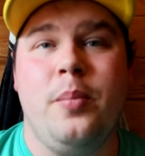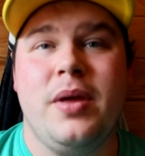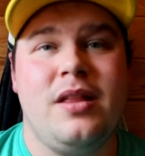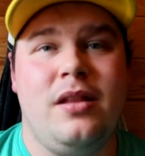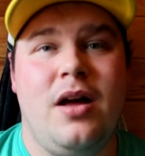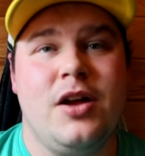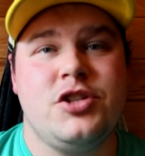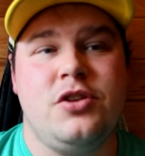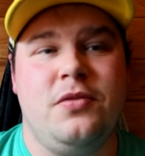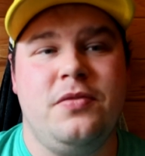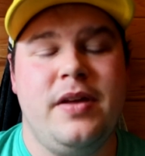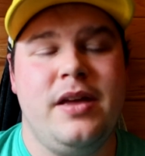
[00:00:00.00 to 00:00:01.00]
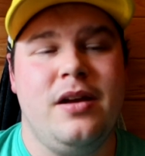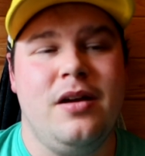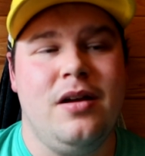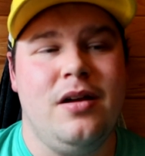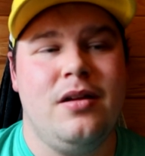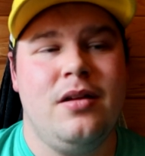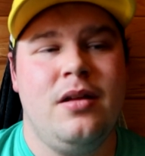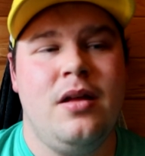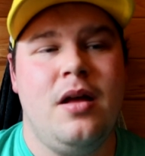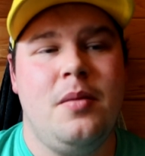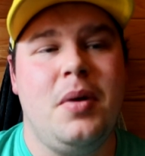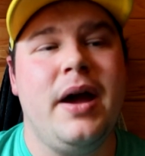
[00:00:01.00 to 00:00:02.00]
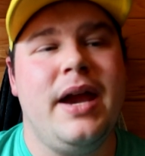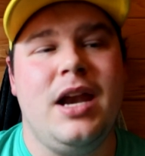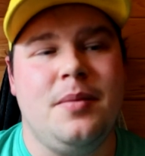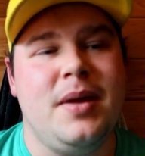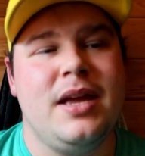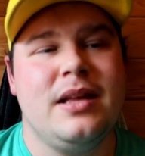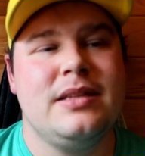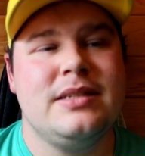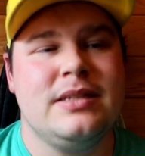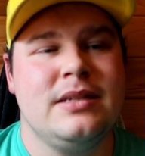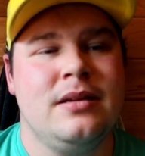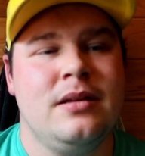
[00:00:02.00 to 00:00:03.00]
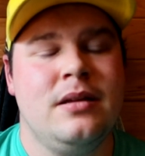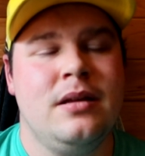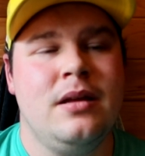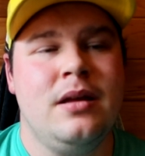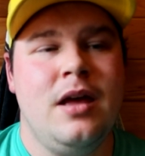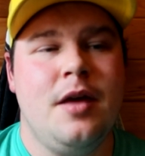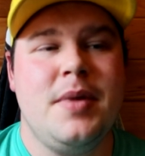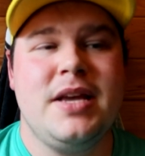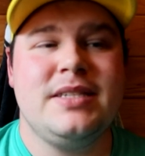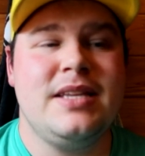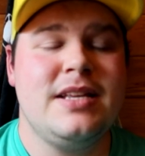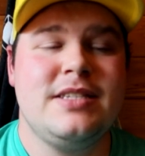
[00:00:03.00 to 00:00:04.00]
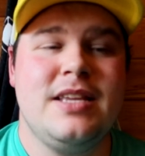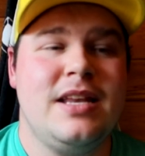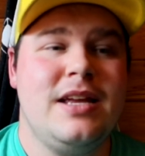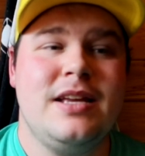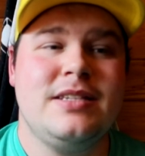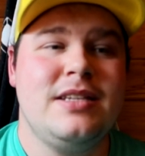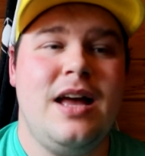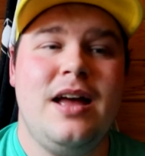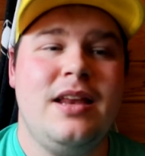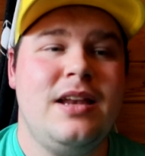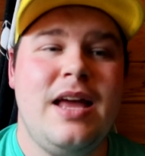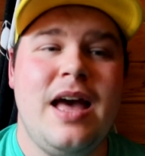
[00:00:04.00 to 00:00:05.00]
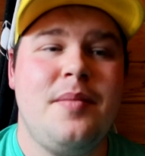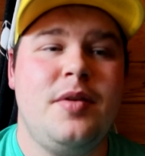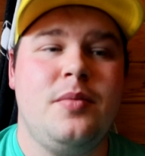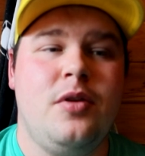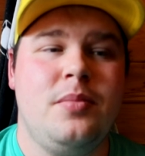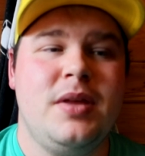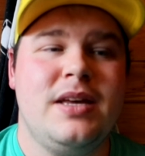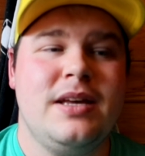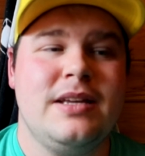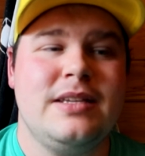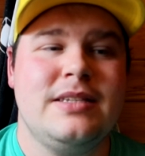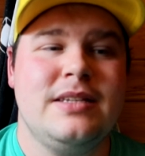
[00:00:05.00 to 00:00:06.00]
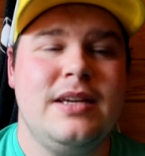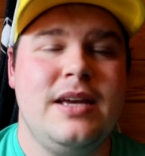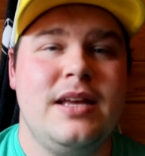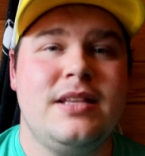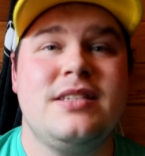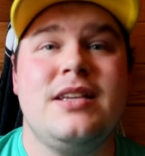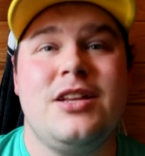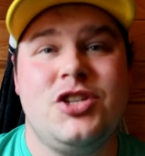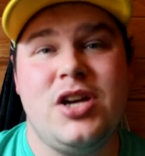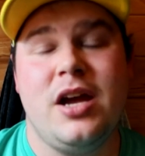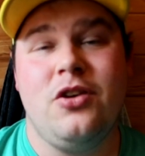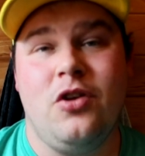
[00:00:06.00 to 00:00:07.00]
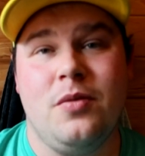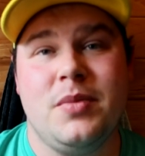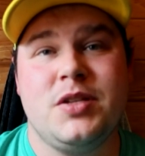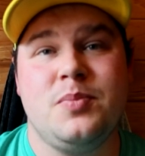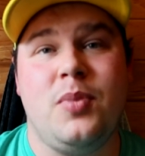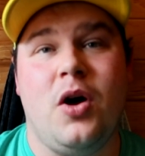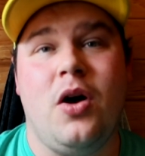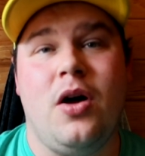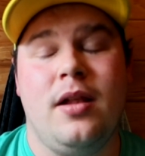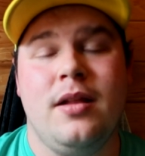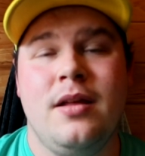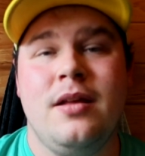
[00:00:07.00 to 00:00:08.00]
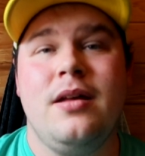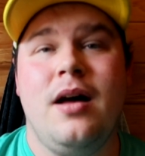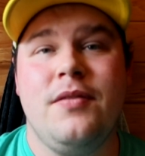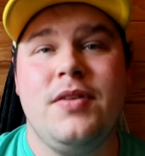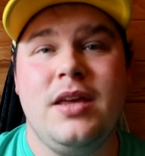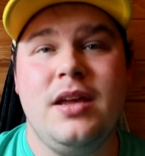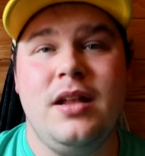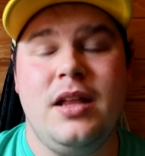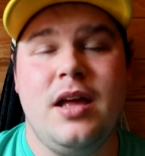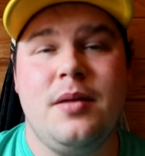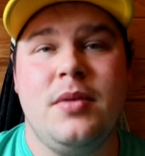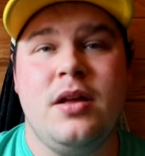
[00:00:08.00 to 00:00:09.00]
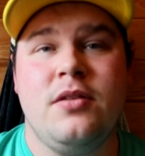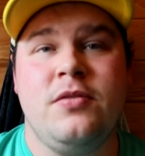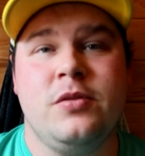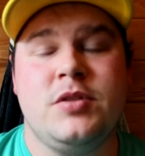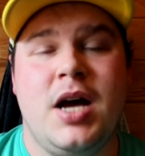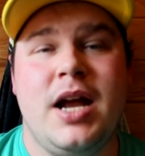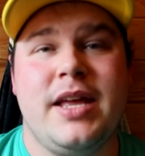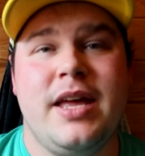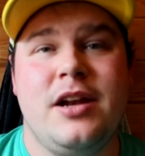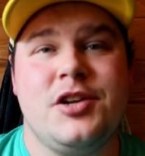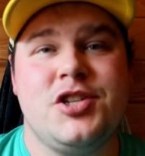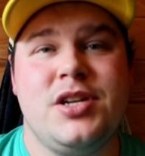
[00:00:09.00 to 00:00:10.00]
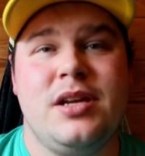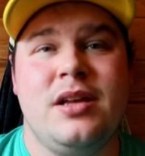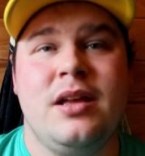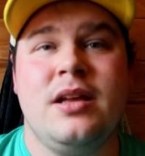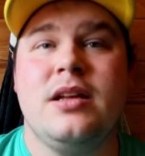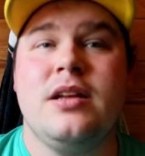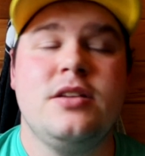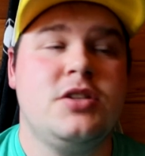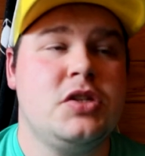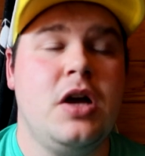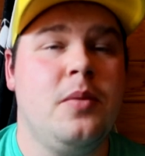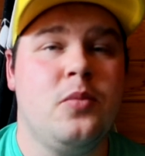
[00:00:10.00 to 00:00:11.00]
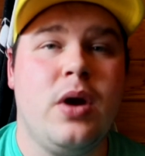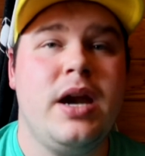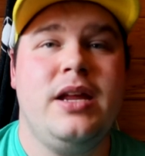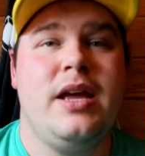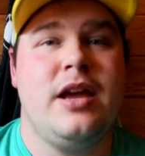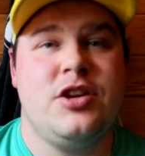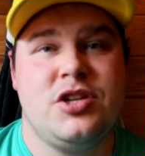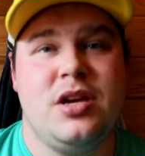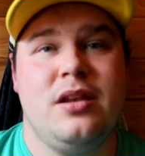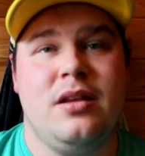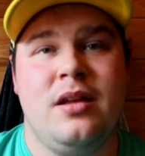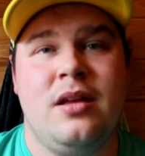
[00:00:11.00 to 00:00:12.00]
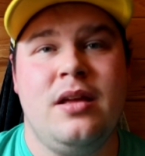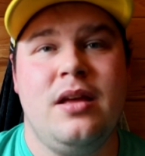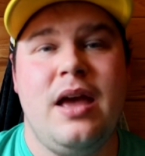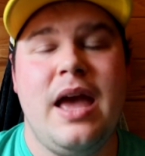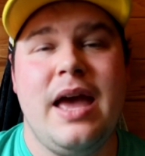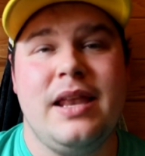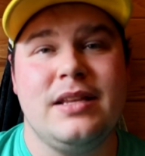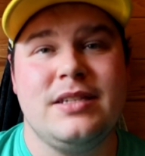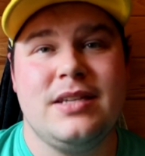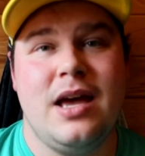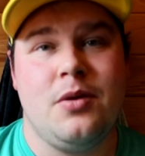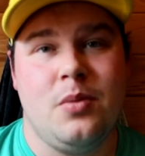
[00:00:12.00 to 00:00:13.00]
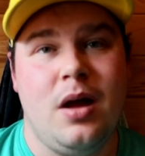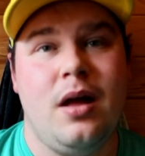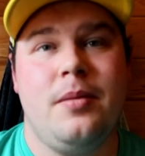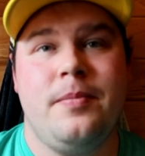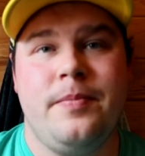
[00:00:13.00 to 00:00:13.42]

mythological figure by any means. It makes sense that it is not inhabitable because it's a ginormous ball of helium, photonic energy, some radiation, and etc.